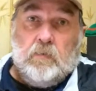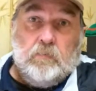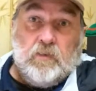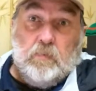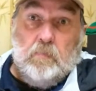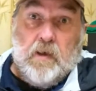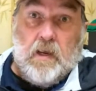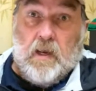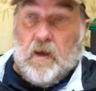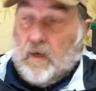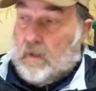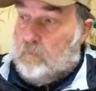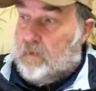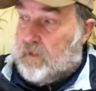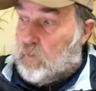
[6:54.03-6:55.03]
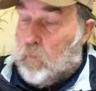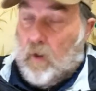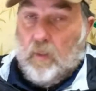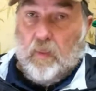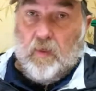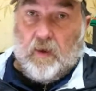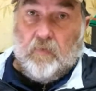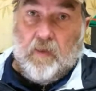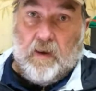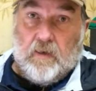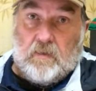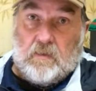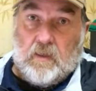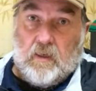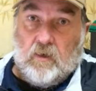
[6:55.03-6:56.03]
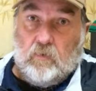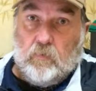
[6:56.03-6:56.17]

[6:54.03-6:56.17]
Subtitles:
to me only means one thing, and that is that he